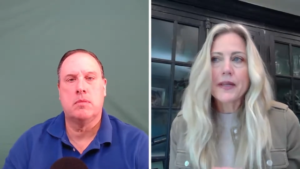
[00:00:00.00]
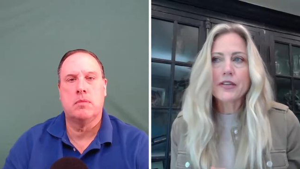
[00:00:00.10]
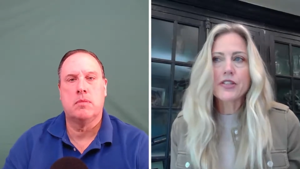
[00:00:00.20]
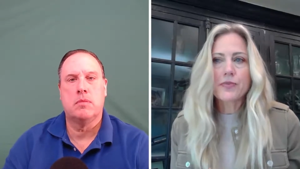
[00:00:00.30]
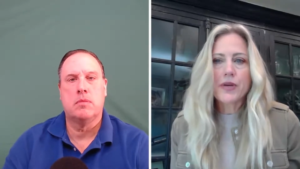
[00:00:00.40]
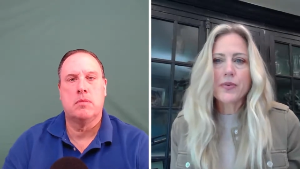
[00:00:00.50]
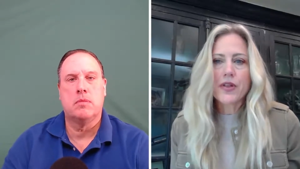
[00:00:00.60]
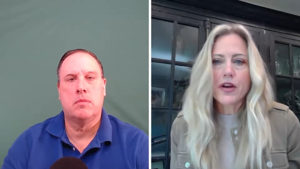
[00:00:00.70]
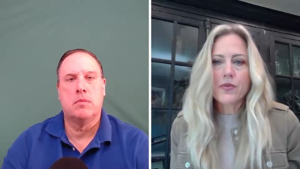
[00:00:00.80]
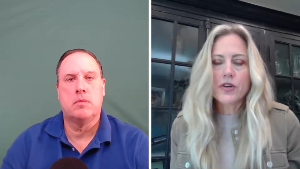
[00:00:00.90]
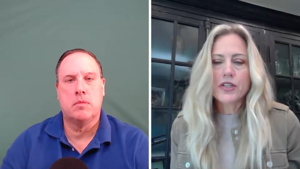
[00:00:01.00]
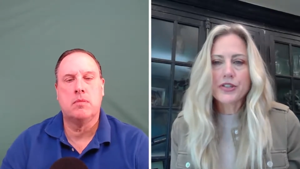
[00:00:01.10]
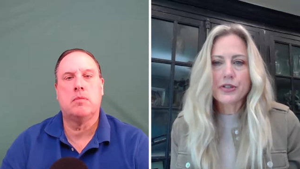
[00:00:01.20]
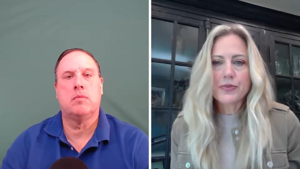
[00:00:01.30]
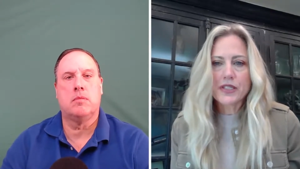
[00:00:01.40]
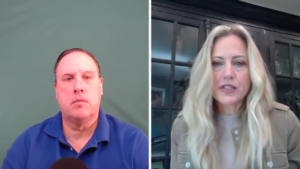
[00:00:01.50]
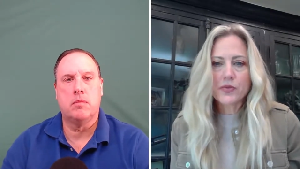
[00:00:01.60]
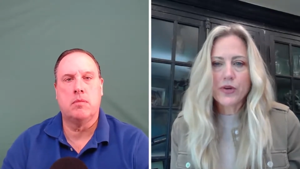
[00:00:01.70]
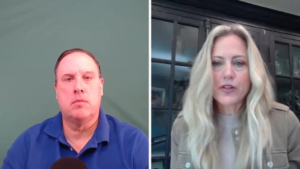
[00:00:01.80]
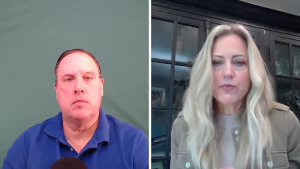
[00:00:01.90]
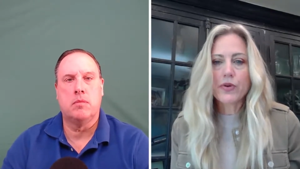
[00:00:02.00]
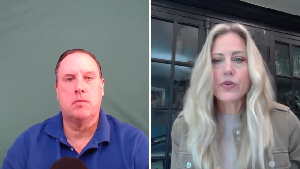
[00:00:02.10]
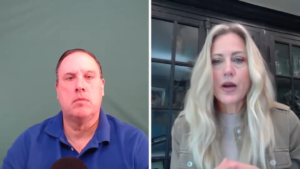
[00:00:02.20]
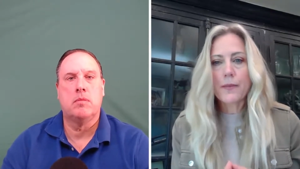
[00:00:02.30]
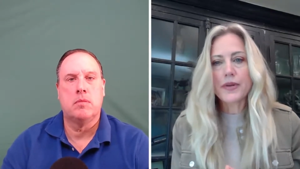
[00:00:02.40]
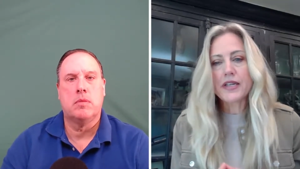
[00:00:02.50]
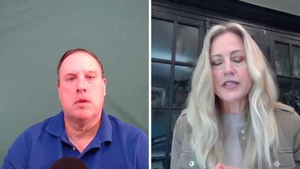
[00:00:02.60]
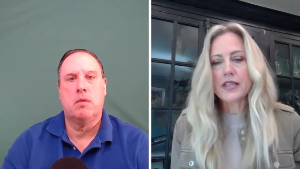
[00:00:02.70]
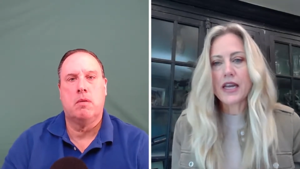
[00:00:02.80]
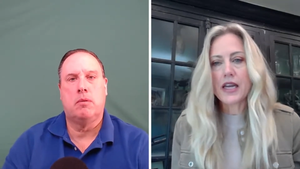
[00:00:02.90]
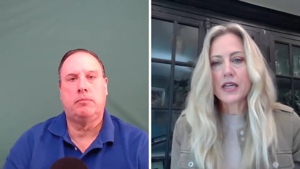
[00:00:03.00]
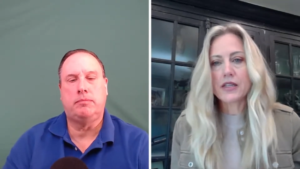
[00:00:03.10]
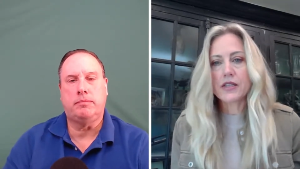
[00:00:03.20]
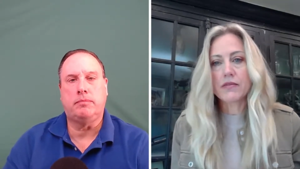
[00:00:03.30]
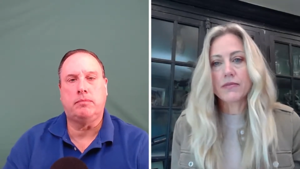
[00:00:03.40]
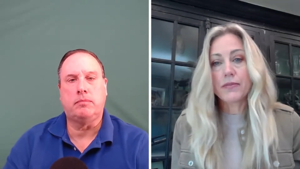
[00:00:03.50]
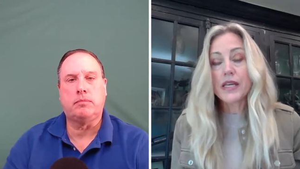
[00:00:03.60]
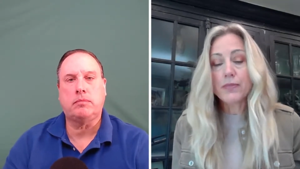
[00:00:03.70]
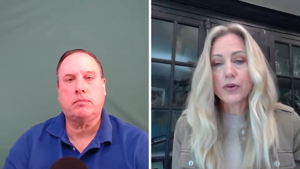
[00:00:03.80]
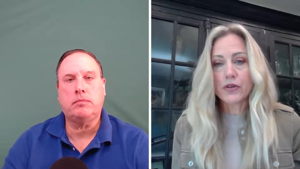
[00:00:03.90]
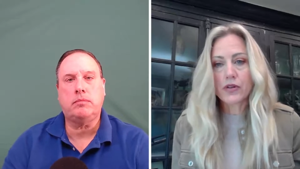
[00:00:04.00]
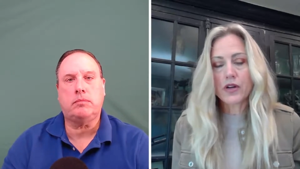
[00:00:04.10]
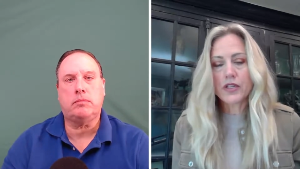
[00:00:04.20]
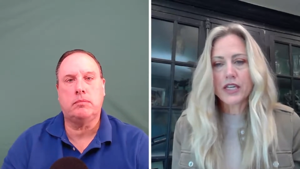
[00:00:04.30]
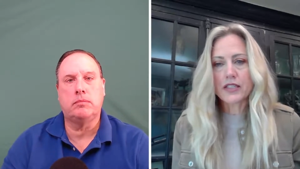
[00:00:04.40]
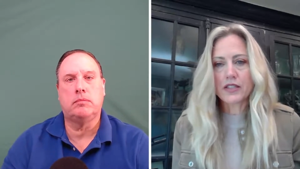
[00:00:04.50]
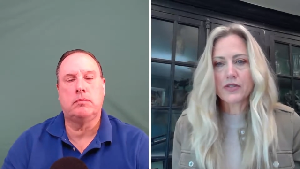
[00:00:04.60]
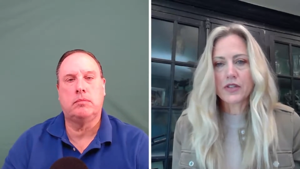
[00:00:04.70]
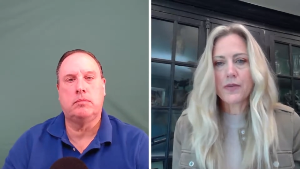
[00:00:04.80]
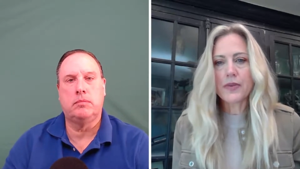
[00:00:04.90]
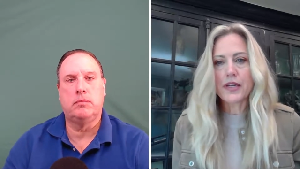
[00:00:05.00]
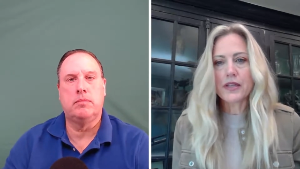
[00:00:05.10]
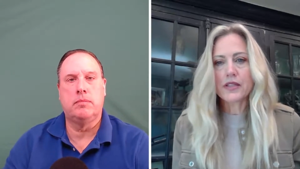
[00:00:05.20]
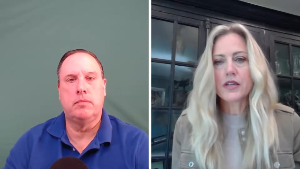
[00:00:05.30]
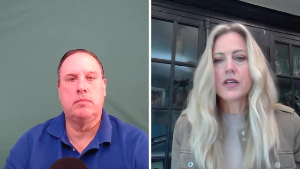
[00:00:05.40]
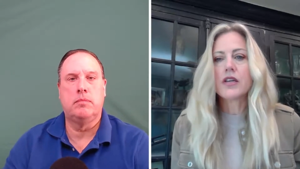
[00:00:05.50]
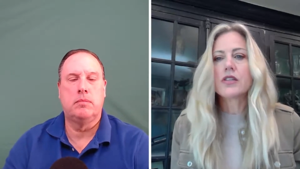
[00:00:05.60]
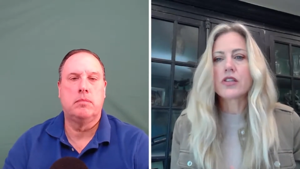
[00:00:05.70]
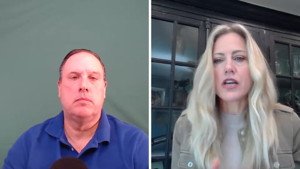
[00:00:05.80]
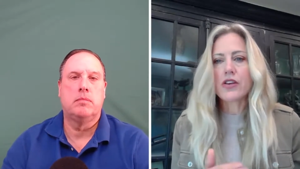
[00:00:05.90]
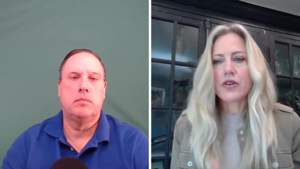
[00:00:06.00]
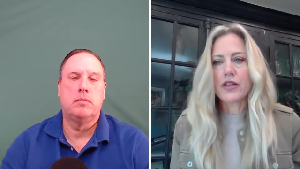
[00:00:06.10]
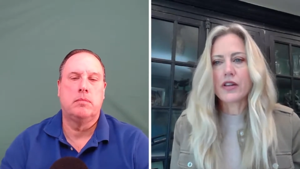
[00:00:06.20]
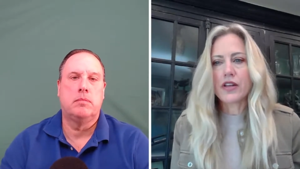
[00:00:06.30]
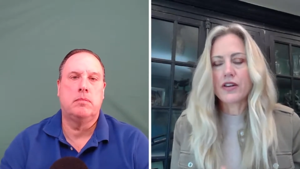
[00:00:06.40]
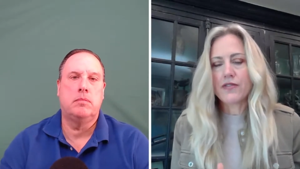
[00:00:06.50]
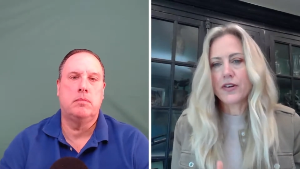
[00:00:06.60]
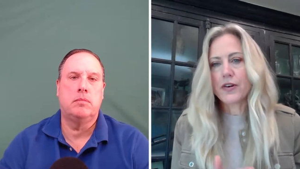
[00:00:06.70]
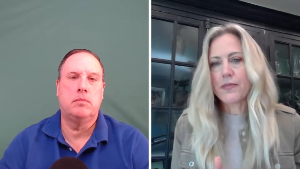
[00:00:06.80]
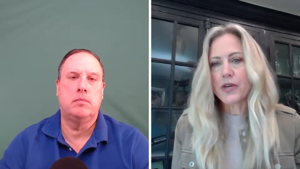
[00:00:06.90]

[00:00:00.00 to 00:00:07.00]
Speaker 1: here's the people that I want to do business with, both companies and people, contacts in those companies so that you can, in a very